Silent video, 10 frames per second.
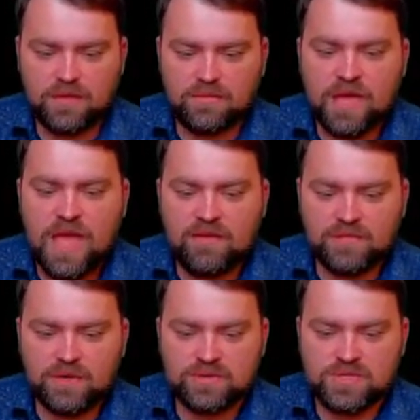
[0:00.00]
We
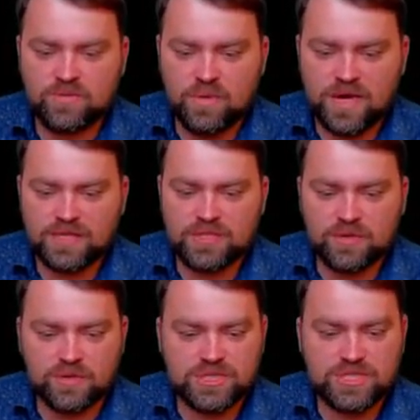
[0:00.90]
have those white
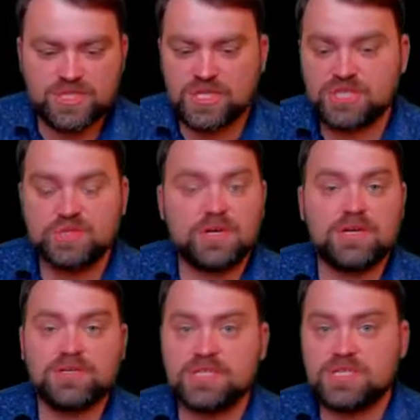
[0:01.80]
crosses just to
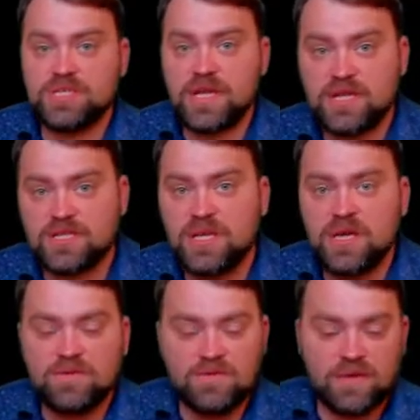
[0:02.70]
understand
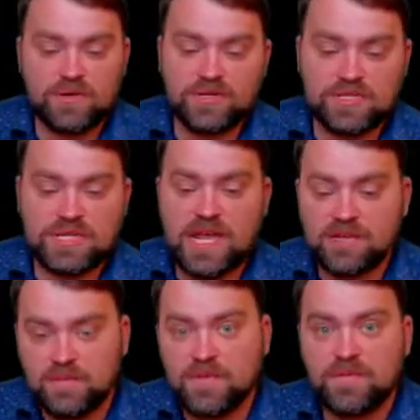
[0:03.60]
whether it's
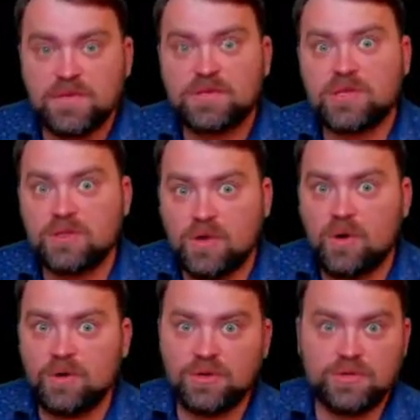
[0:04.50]
enemy vehicle
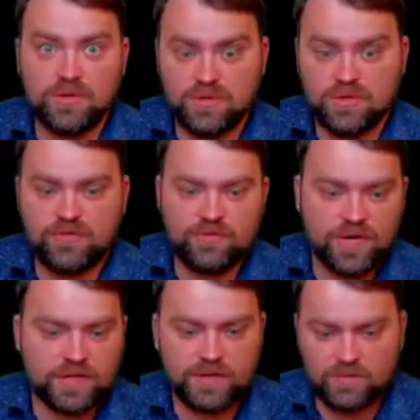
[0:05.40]
or your
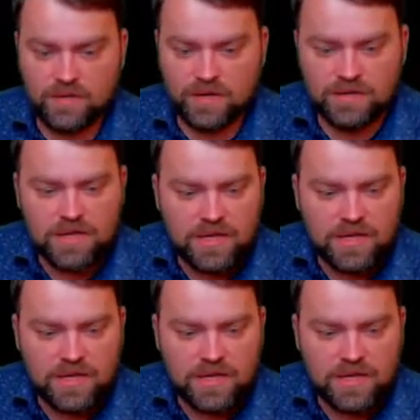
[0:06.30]
friendly one,